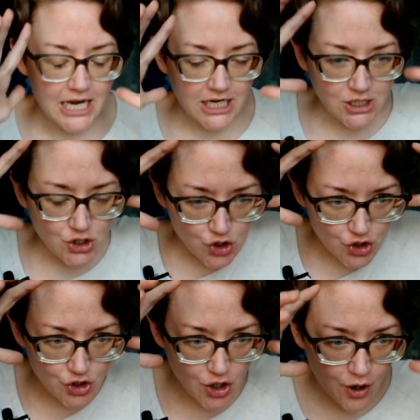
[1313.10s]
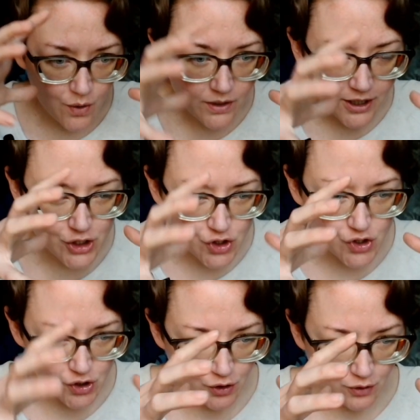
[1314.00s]
is so
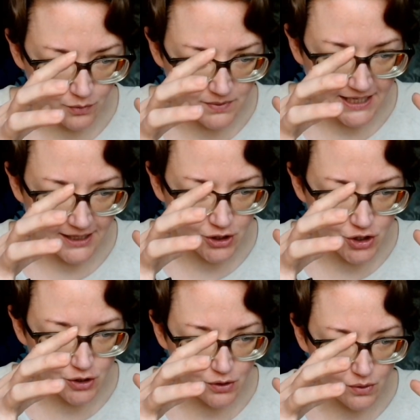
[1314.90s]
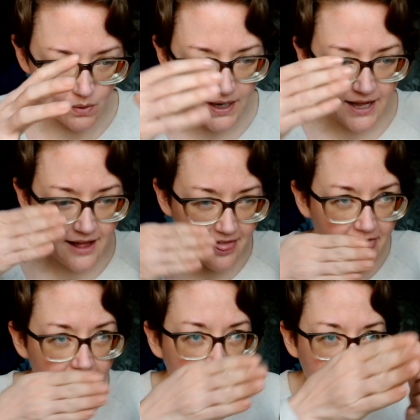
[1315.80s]
consumed into
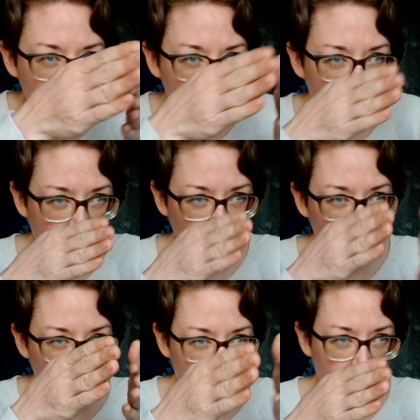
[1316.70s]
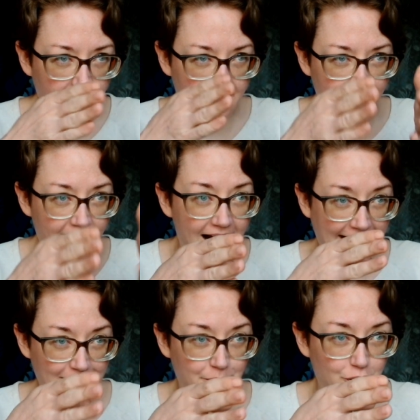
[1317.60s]
this valuable thing that I
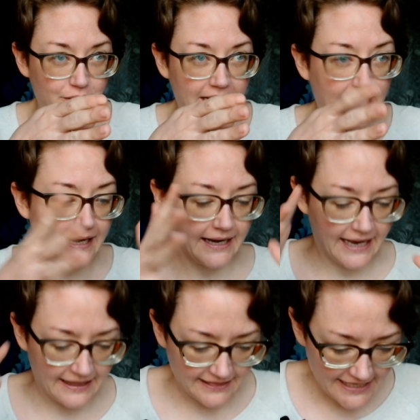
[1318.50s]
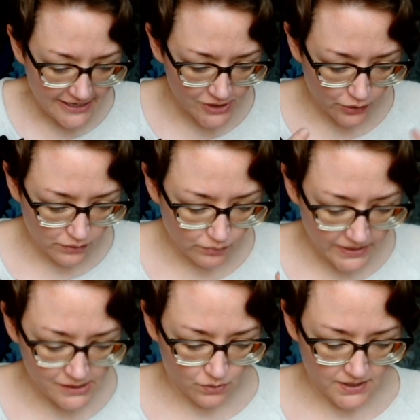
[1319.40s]
am creating, and these are the
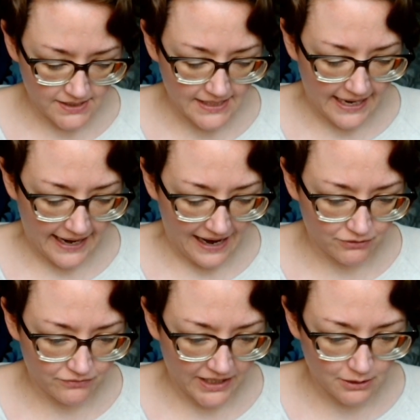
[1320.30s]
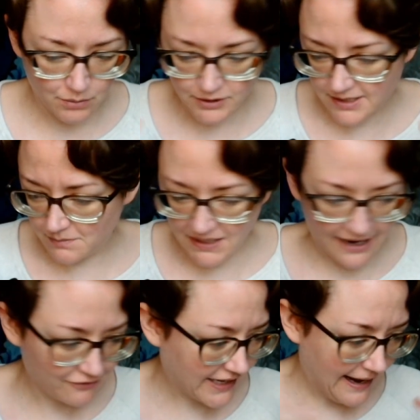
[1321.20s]
resources that I have available to me,
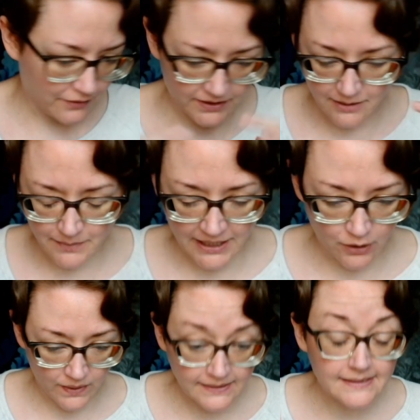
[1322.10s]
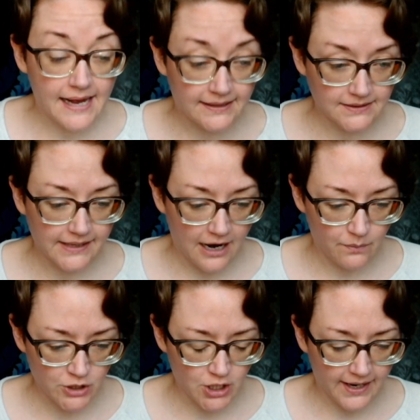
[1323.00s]
I've counted them and I exactly how
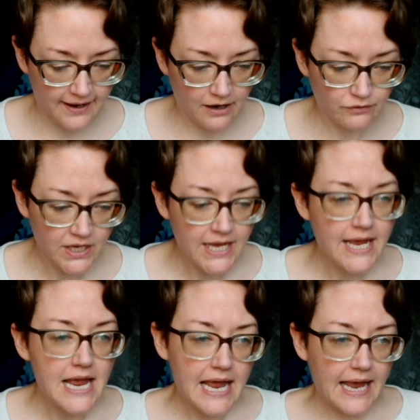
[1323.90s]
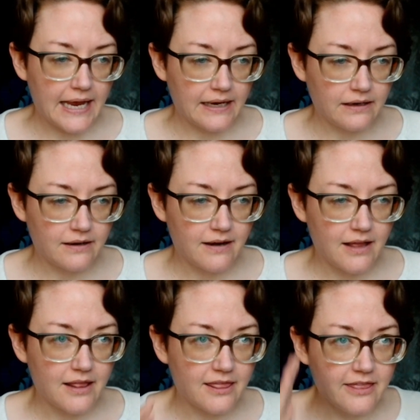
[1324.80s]
much I have. And
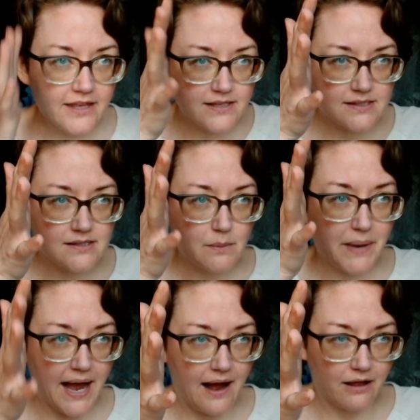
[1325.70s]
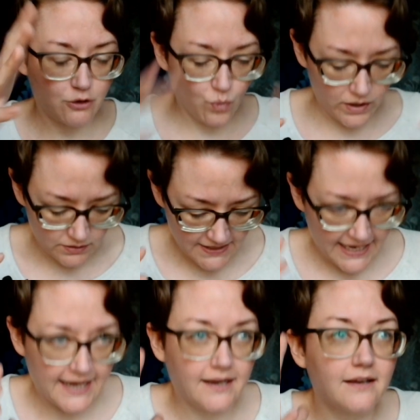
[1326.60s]
this path will
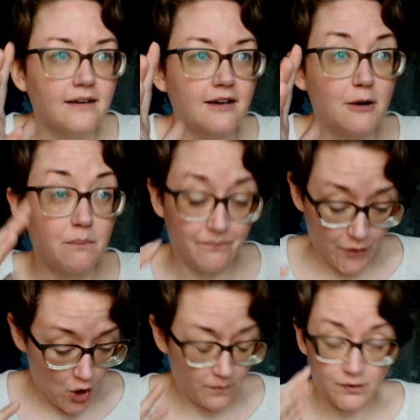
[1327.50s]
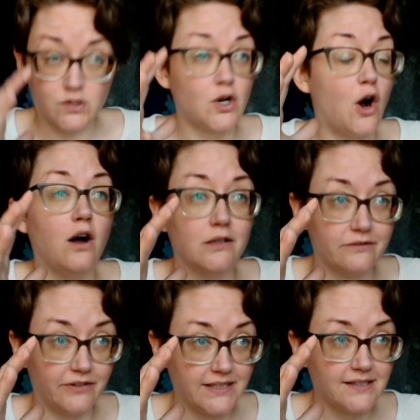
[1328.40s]
take almost all
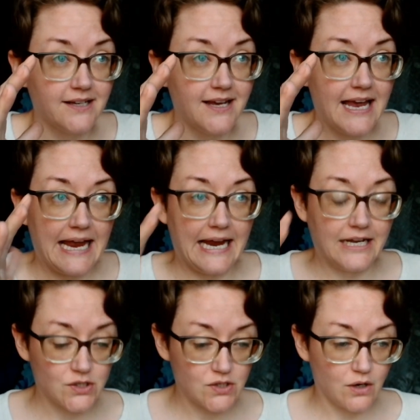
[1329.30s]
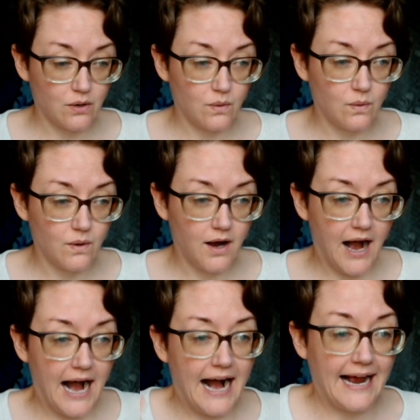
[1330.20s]
of it. And so
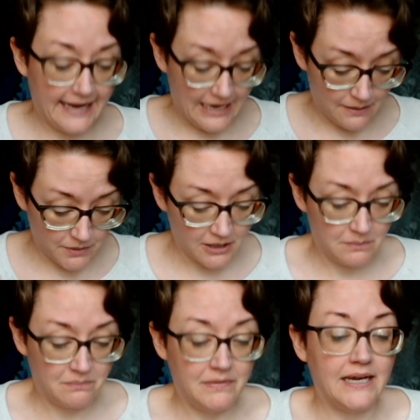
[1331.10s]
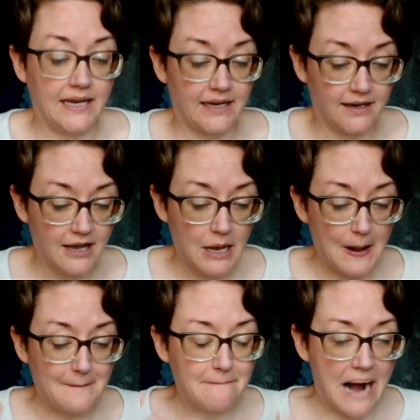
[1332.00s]
I am committing
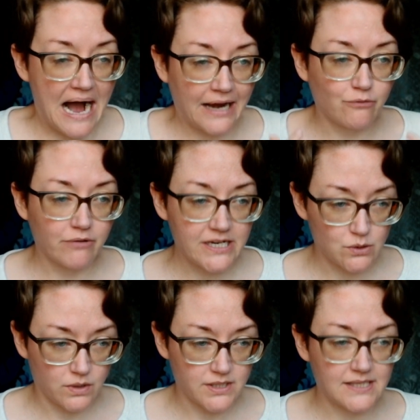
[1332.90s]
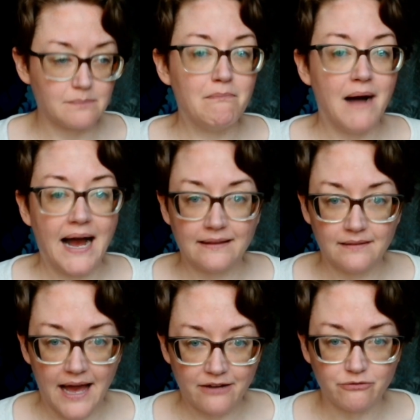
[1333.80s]
my resources, my
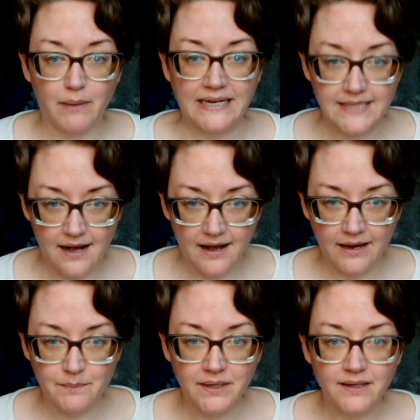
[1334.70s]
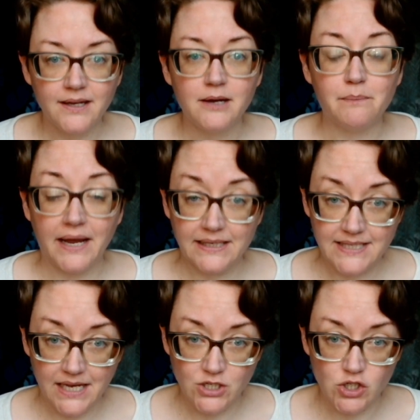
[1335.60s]
life, my time, my
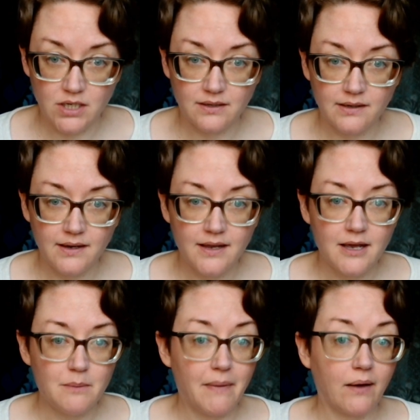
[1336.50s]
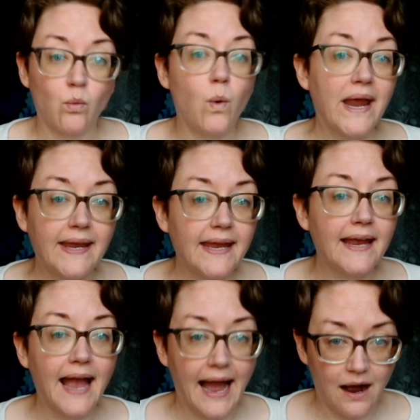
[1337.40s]
attention, my
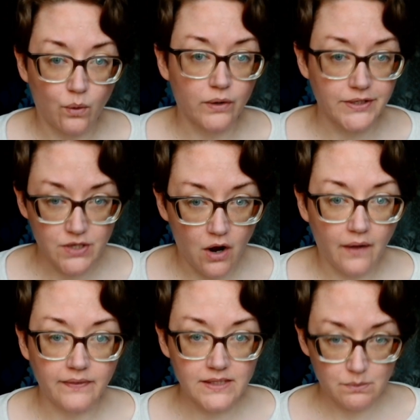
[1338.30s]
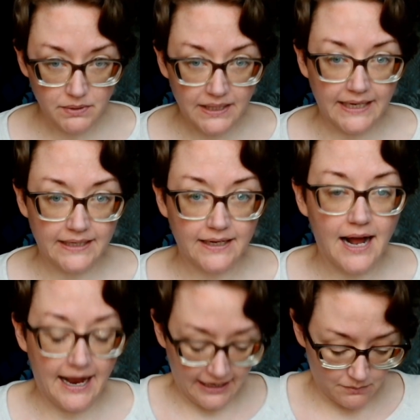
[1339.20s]
waking hours on this planet,
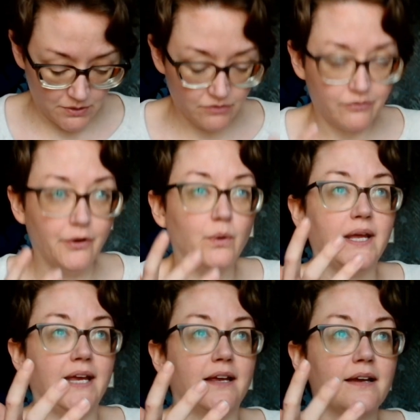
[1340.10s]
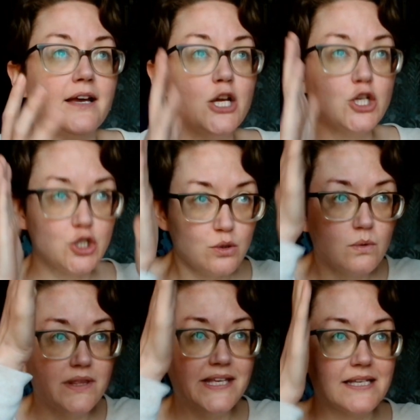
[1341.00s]
I am devoting to
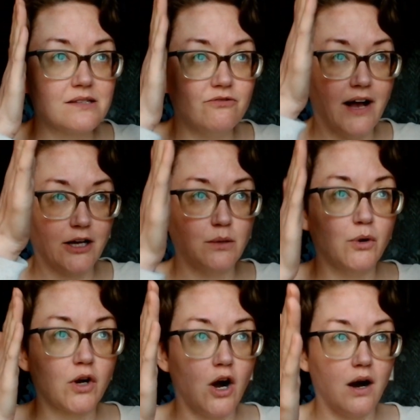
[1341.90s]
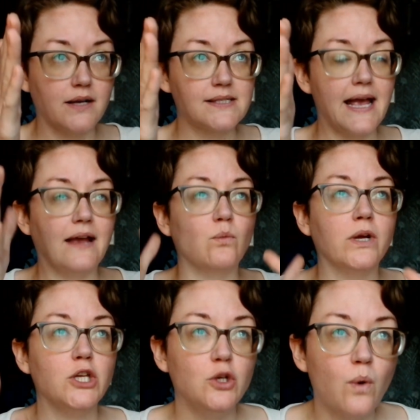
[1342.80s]
this valuable cause. And
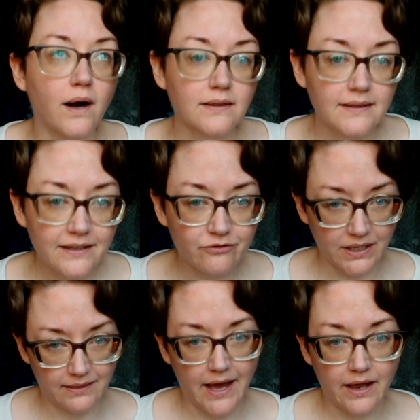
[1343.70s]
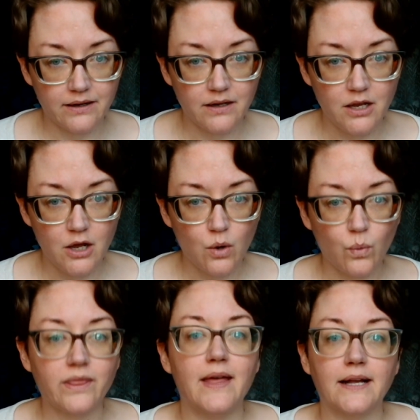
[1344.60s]
when you are living that,
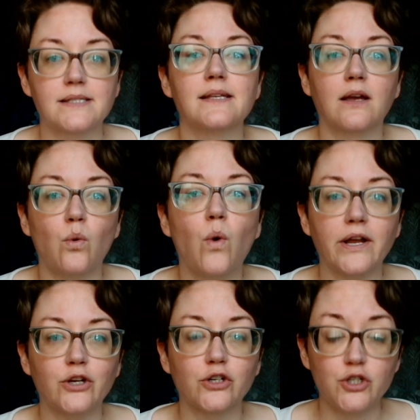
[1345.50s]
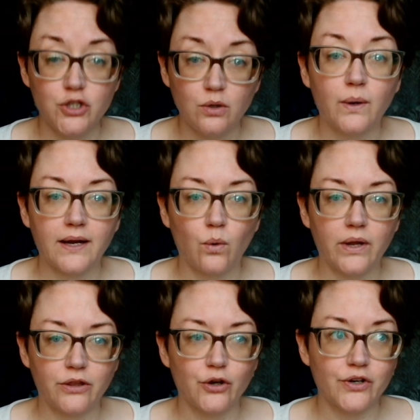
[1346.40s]
when that's like what you're doing
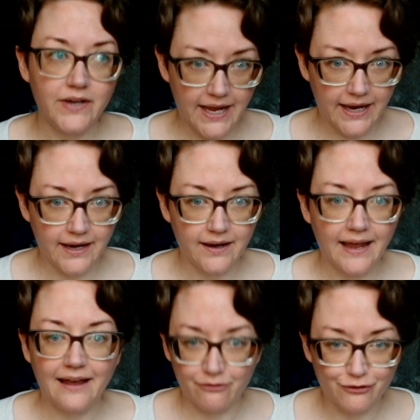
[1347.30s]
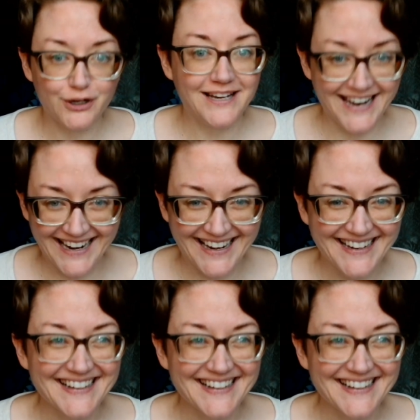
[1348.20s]
with your day every day,